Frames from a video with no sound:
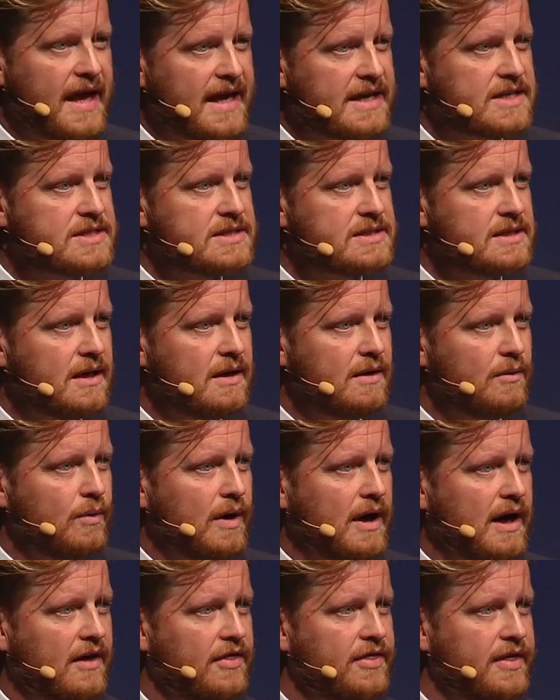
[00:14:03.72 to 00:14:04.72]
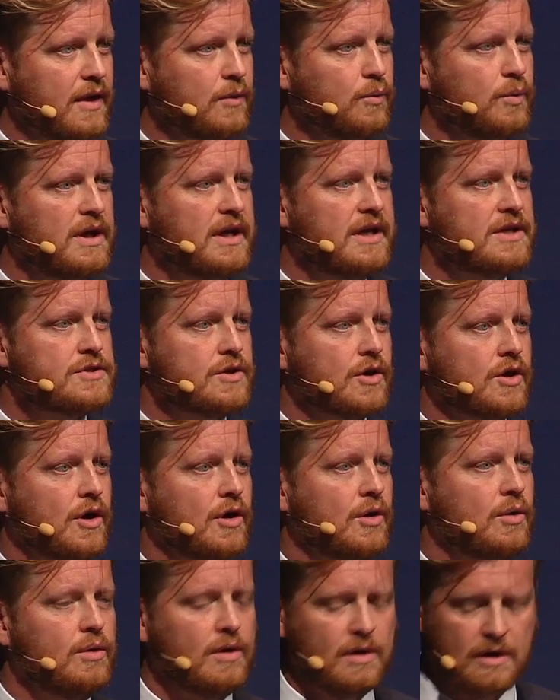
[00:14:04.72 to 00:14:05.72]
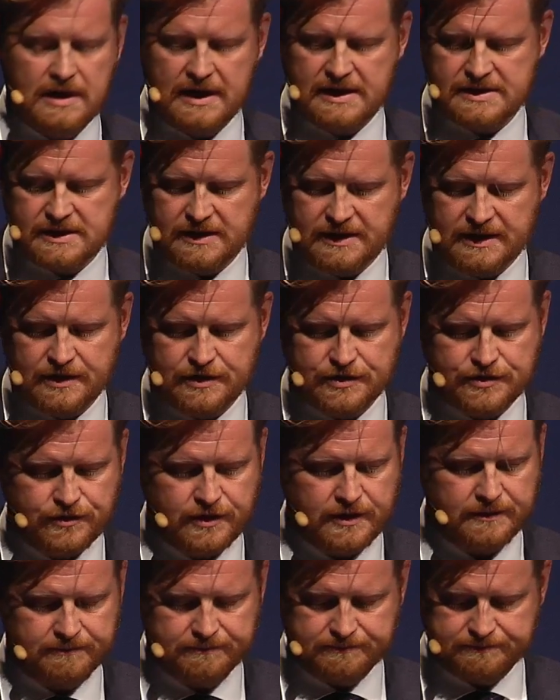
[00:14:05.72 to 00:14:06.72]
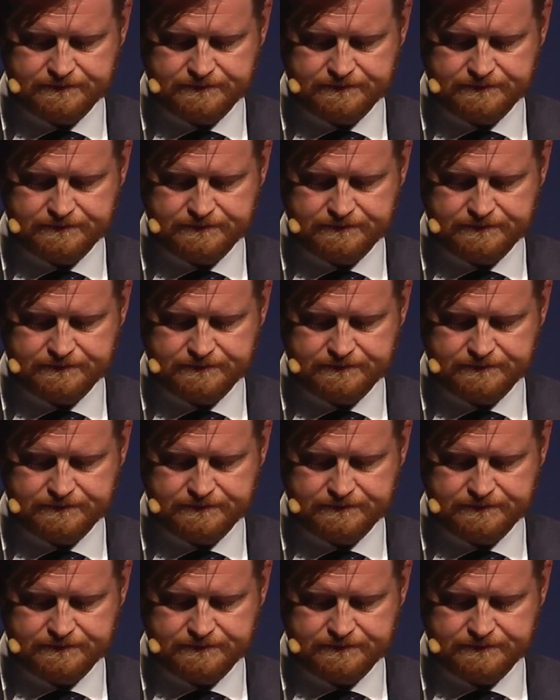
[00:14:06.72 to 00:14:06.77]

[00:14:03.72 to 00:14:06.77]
that's where I think we need to go as an industry.